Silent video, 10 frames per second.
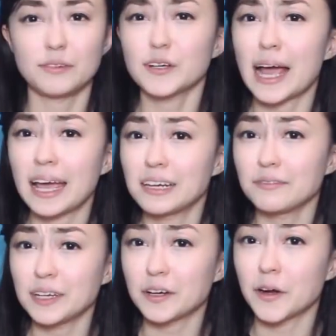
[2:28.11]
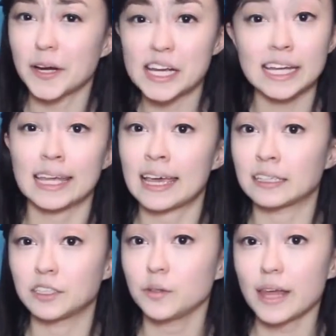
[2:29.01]
If you're kind of in a hurry and
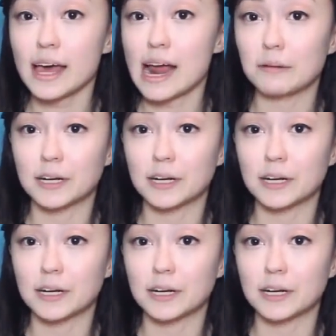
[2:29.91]
can't do that,